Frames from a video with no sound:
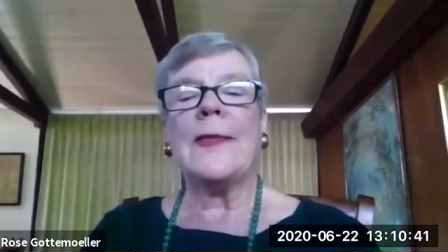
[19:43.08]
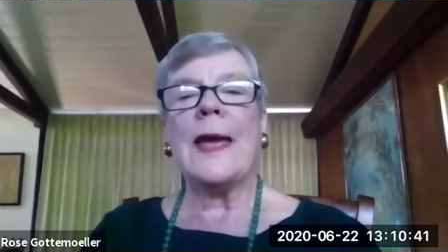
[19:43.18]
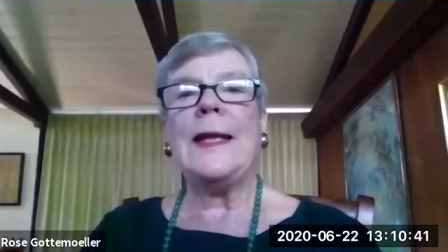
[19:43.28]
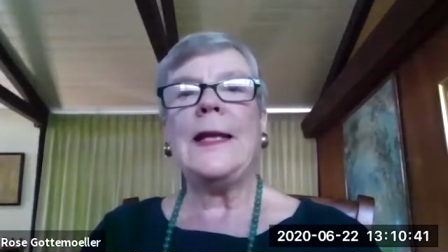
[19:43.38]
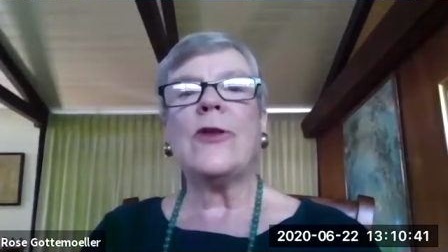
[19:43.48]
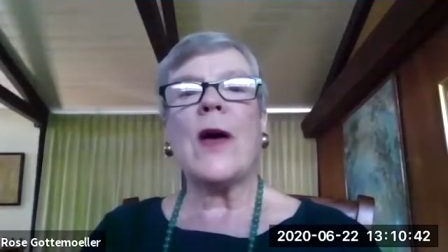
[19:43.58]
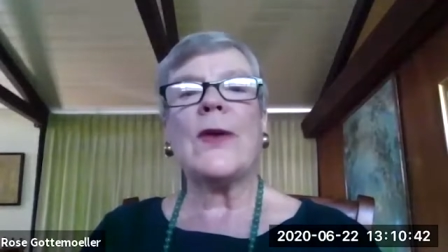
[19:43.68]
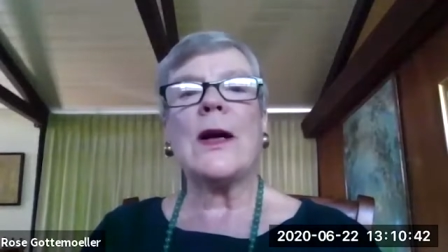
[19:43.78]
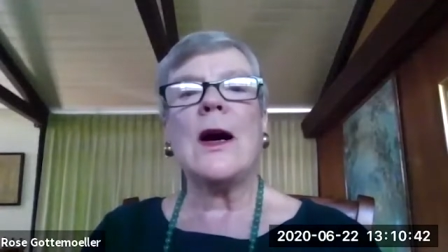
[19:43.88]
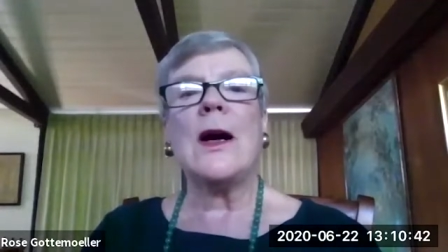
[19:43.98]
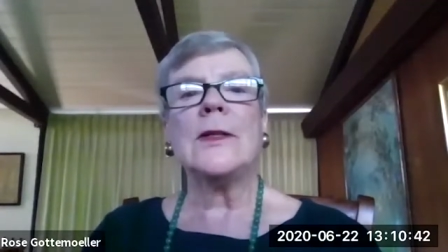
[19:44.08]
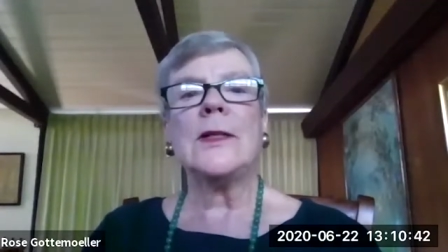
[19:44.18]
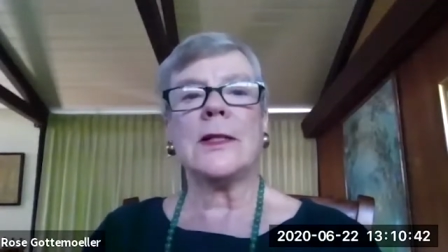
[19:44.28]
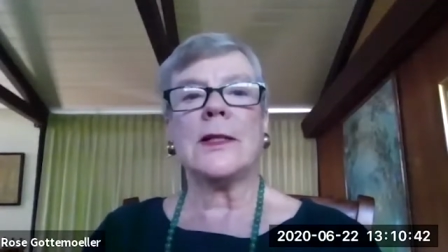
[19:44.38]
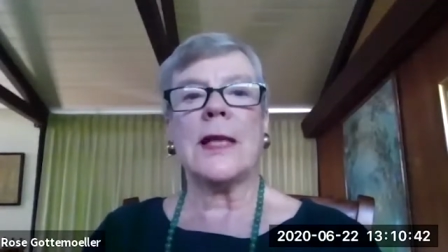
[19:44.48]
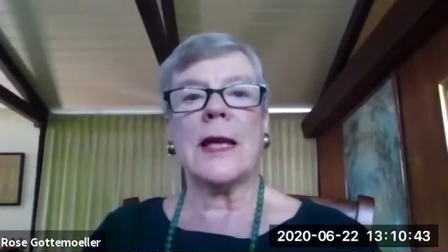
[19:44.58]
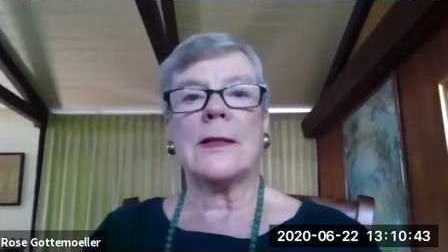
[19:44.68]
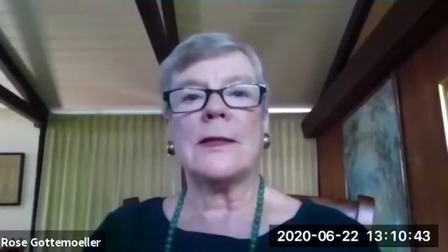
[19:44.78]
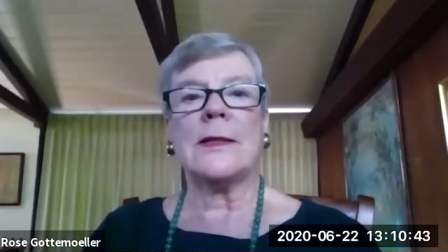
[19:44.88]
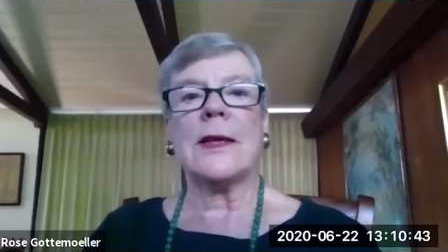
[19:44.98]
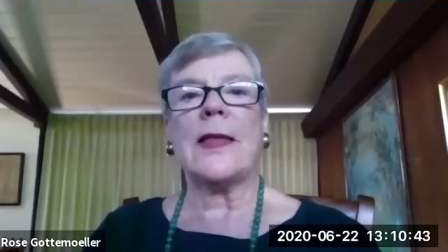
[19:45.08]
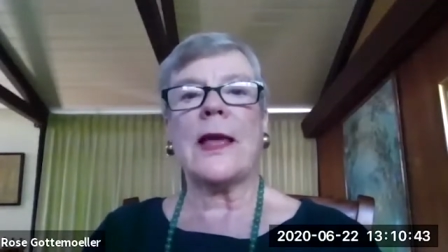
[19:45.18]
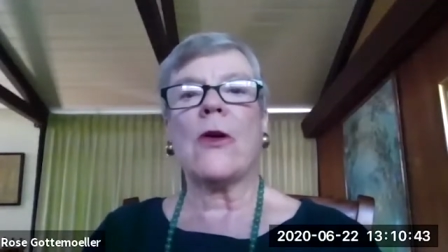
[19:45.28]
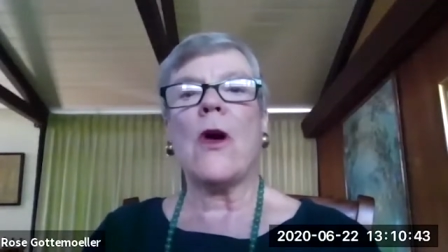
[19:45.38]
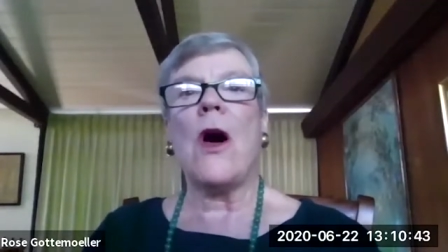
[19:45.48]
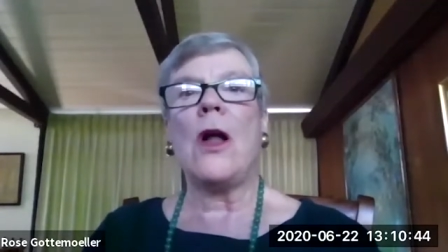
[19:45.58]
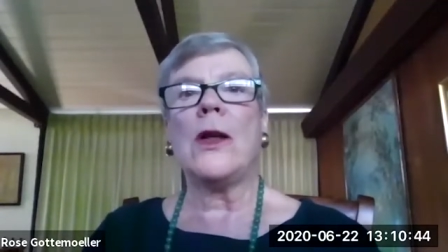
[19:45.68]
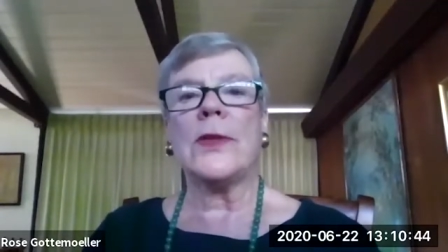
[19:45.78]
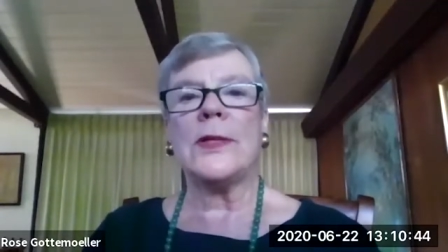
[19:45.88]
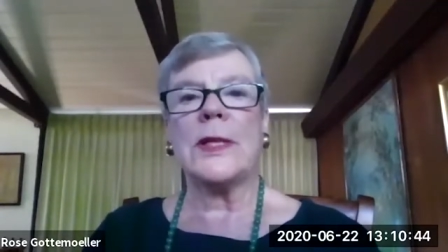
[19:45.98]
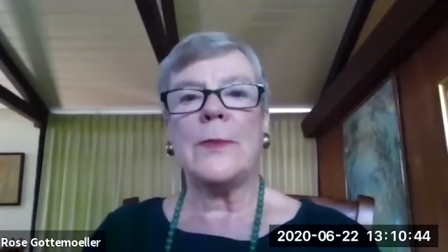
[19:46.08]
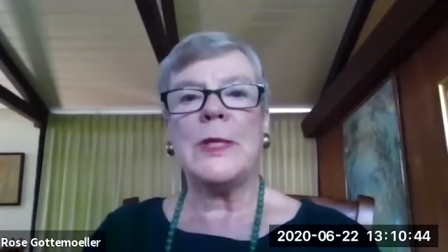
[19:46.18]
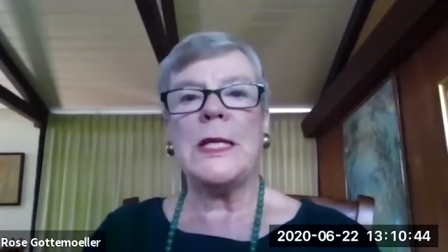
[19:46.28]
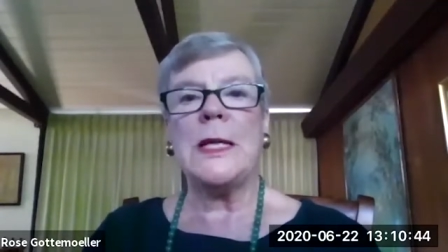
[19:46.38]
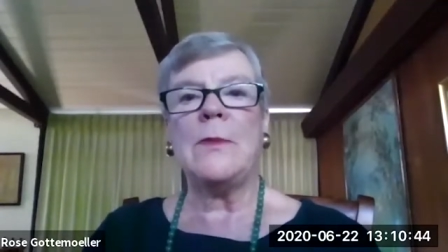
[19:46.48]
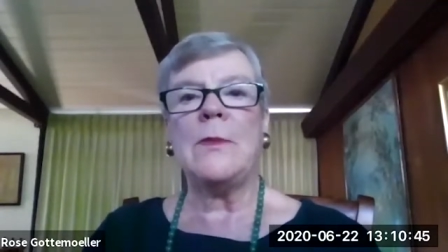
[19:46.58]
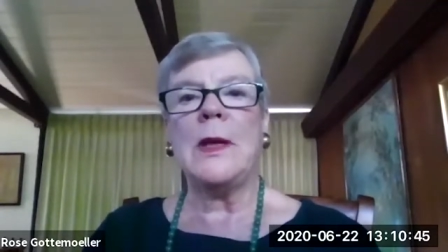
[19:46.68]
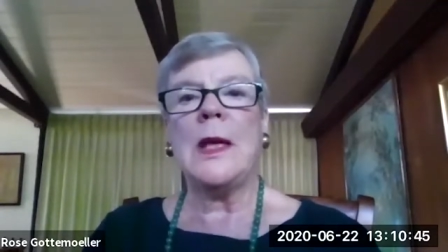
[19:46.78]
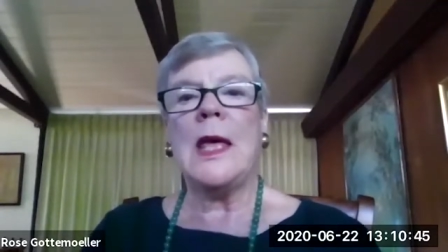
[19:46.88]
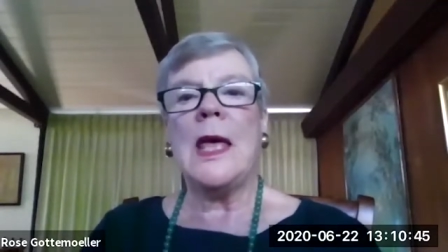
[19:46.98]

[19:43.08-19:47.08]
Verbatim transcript: They need to have a constant sense that they are all on the same team